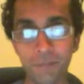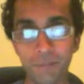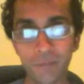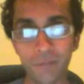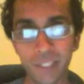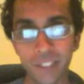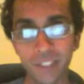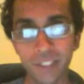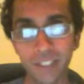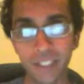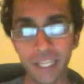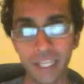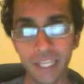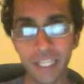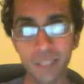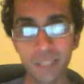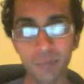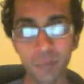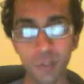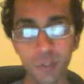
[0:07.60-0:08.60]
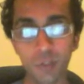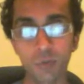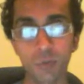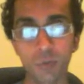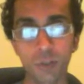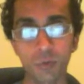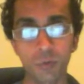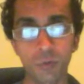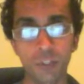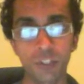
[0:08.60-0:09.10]
in today's blog, what
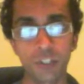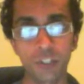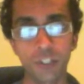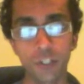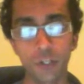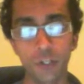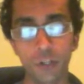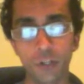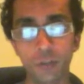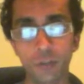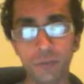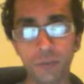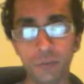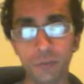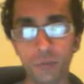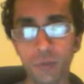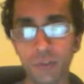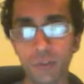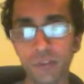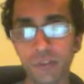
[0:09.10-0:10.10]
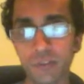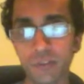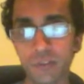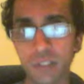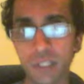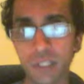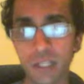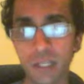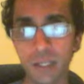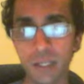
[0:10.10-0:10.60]
I wanted to go over was
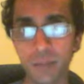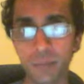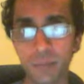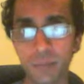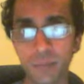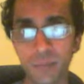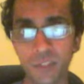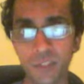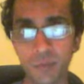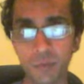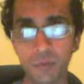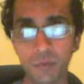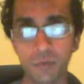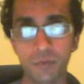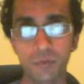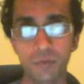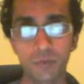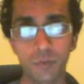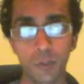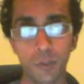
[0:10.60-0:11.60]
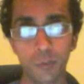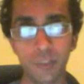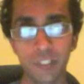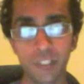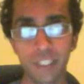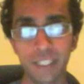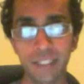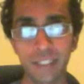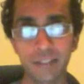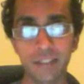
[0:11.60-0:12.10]
some of Robert
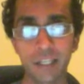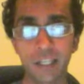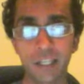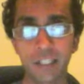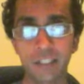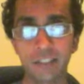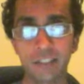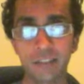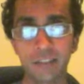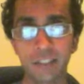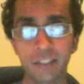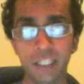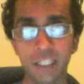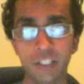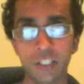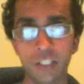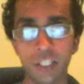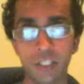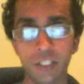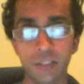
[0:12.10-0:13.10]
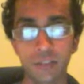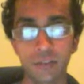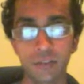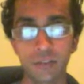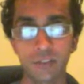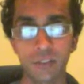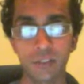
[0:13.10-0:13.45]
Kiyosaki's teachings.